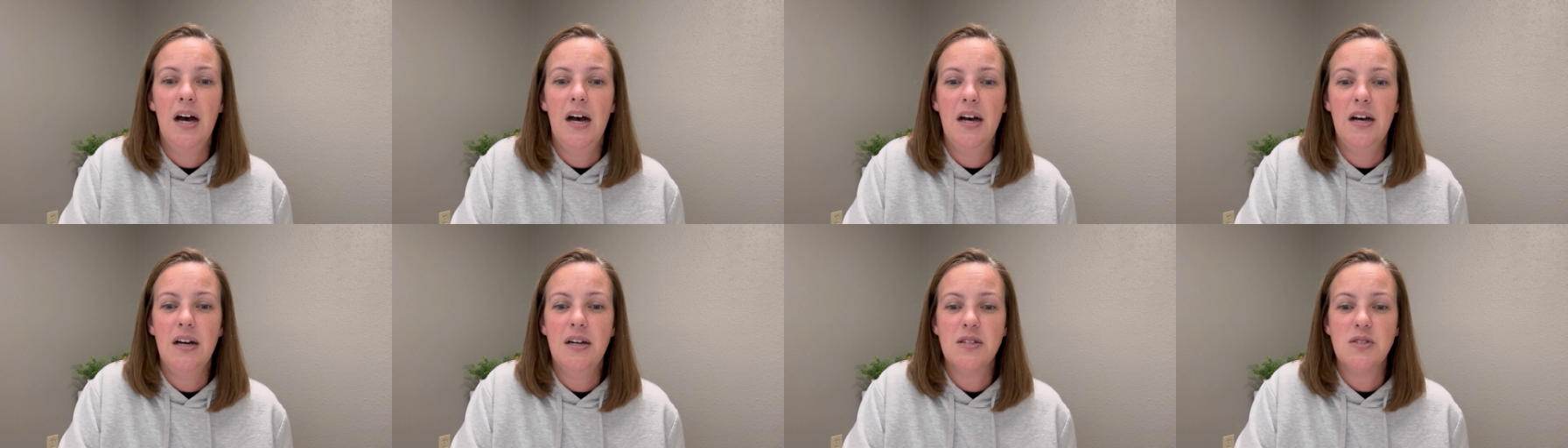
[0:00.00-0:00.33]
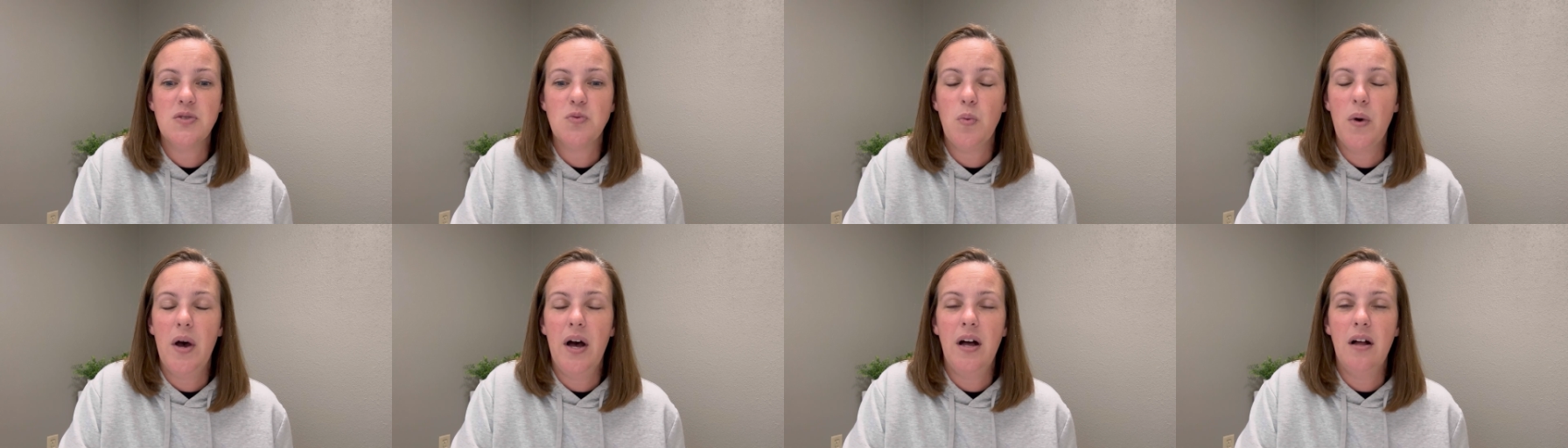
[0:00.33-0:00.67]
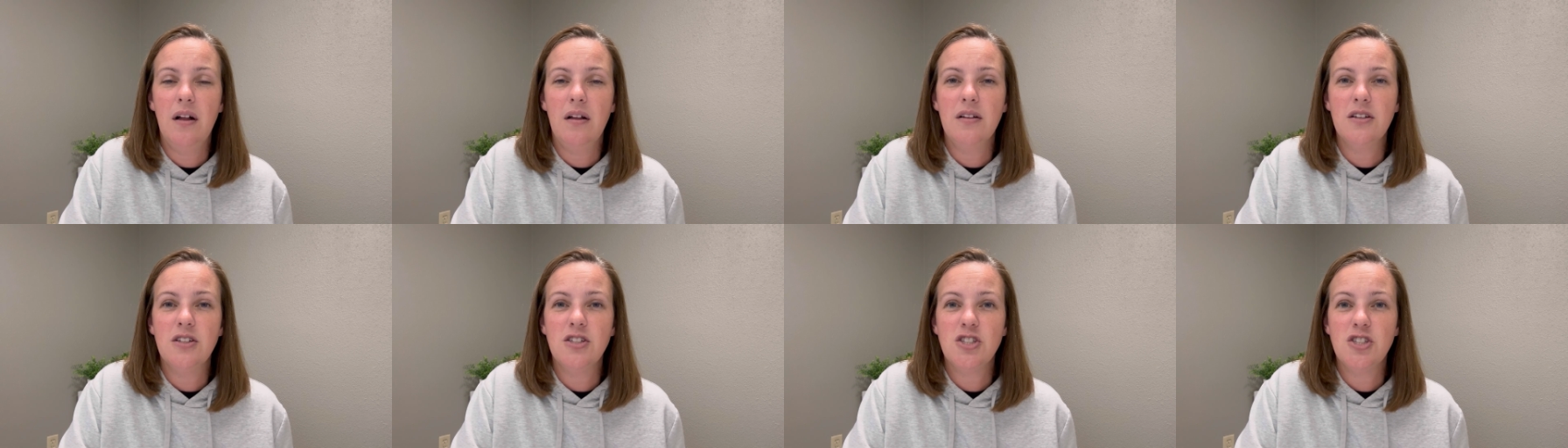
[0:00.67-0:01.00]
as
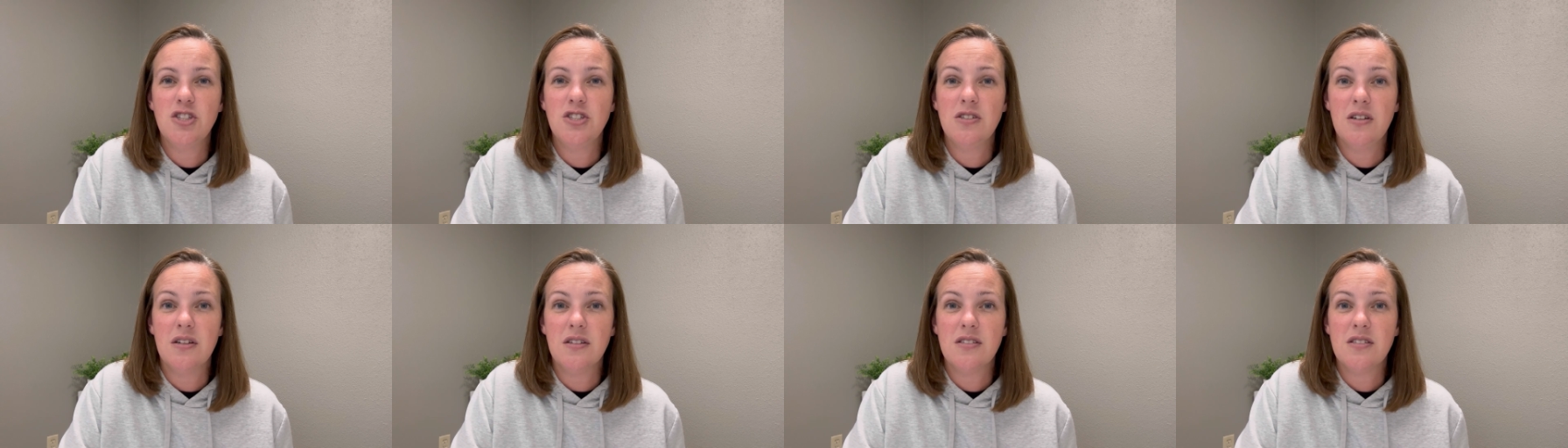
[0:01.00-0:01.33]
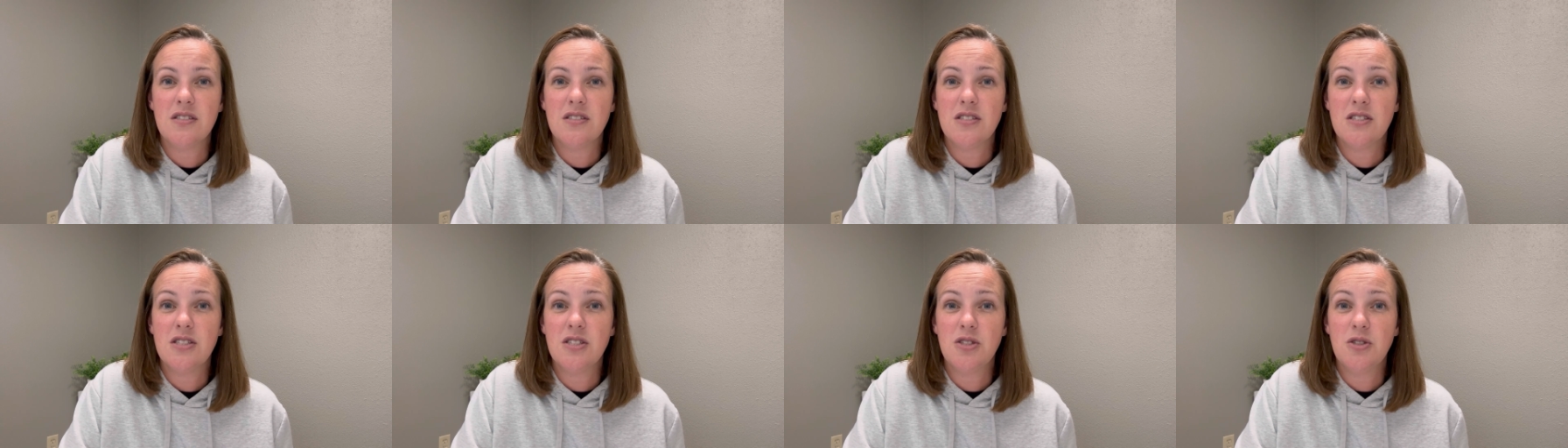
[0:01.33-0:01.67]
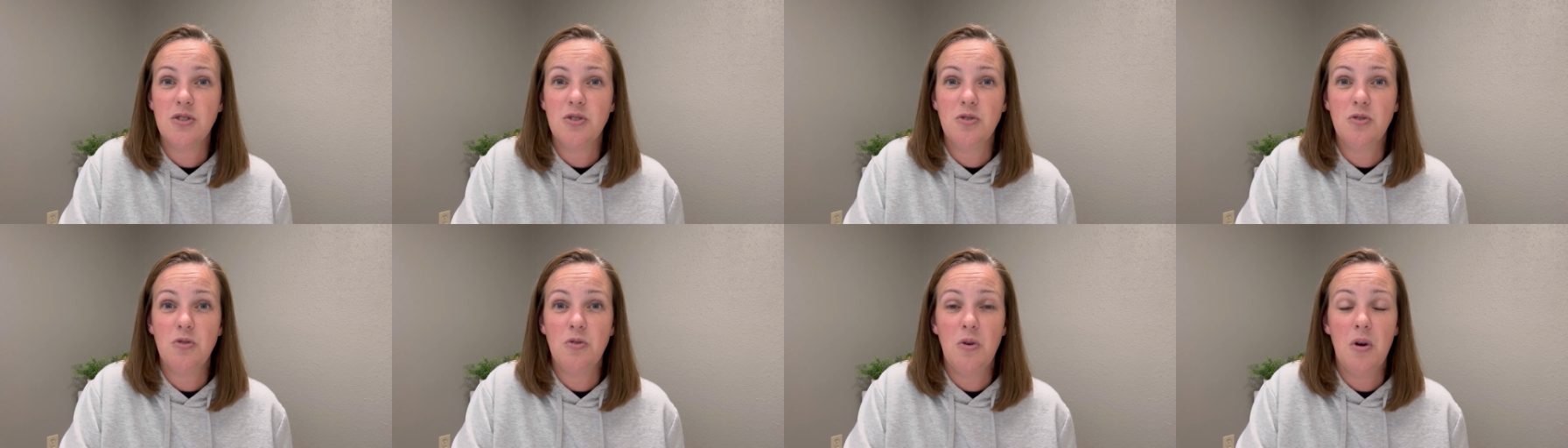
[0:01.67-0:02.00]
well, just
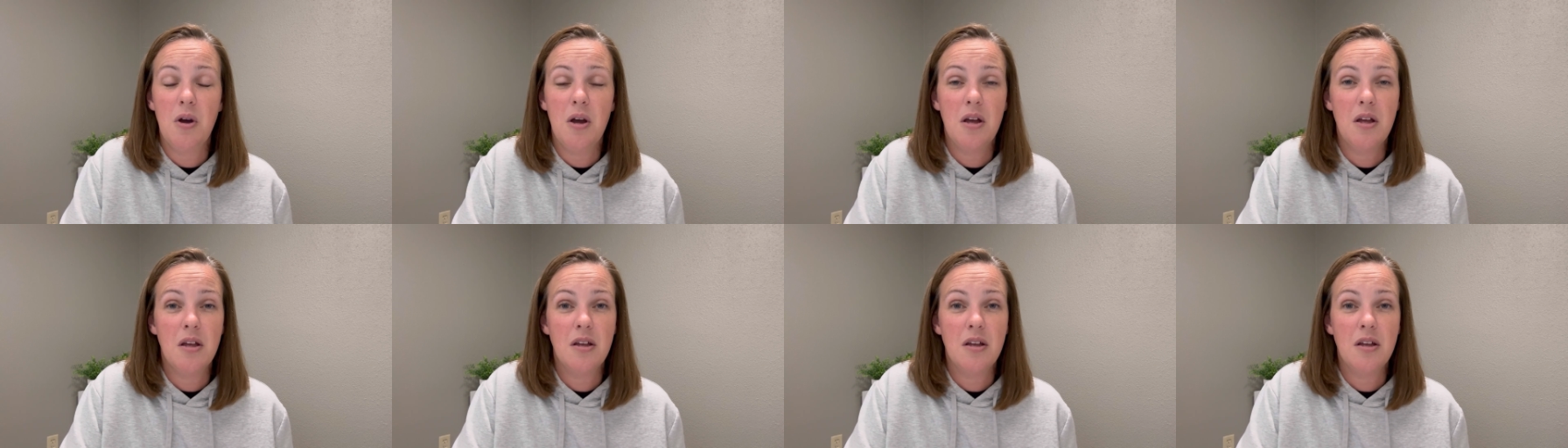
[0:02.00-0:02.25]
to,